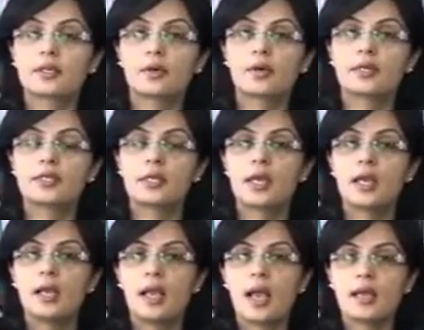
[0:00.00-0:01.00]
security,
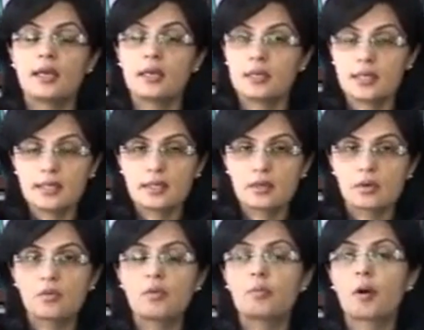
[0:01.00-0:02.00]
and indeed, in
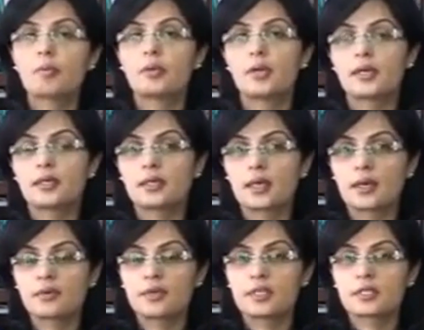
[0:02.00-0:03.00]
overpopulated
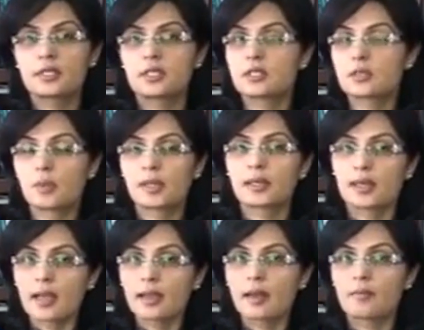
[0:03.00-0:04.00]
countries such as the one that
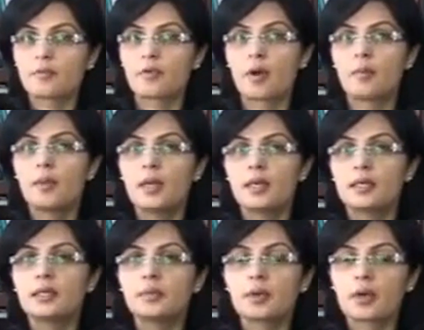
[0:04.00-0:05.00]
I come from,
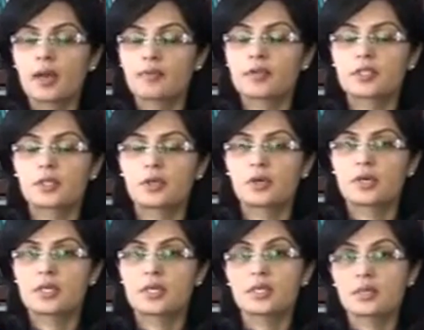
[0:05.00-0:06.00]
demographic
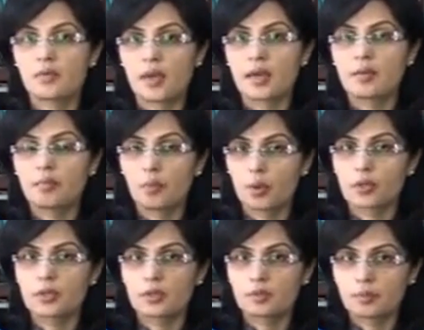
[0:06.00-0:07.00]
security is a very
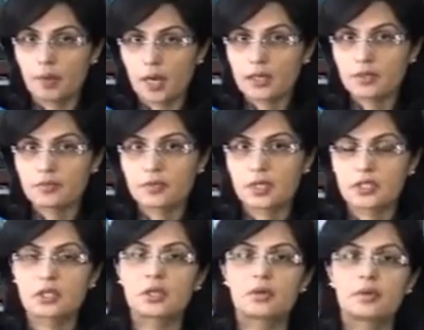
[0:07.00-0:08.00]
important part of such
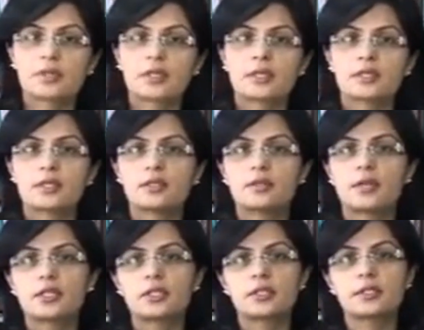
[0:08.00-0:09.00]
security
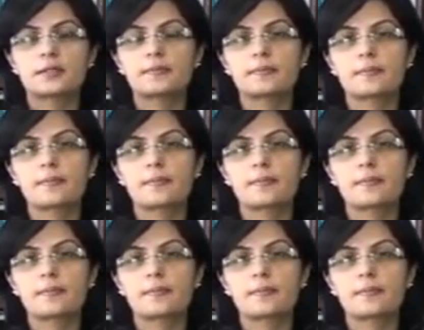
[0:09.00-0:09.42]
considerations.